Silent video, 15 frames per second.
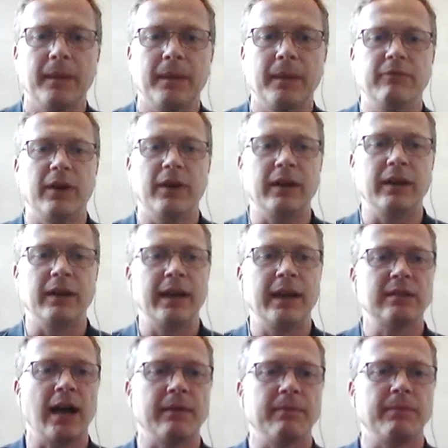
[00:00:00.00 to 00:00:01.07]
Find next.
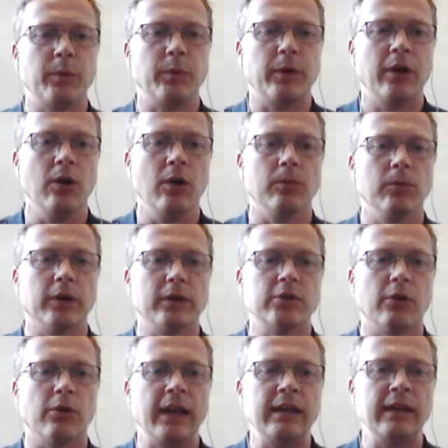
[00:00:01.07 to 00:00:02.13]
There we go. Look,
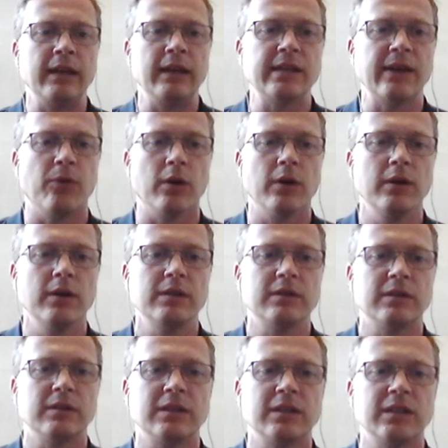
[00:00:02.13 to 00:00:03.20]
so
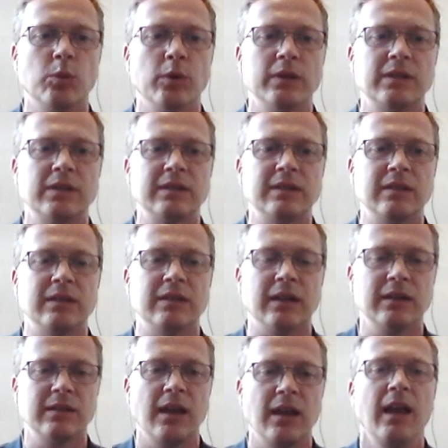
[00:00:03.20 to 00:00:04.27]

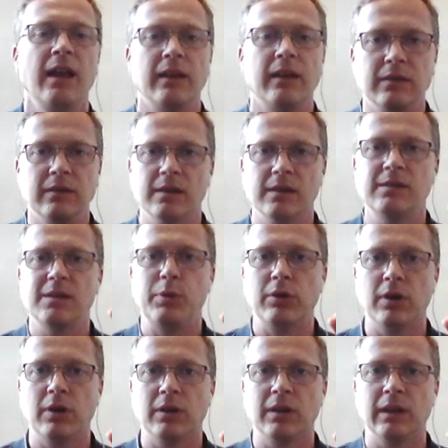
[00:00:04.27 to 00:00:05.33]
874-6166 does
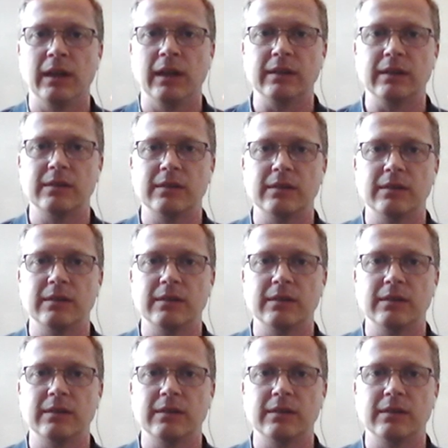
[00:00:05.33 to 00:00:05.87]
appear on the list.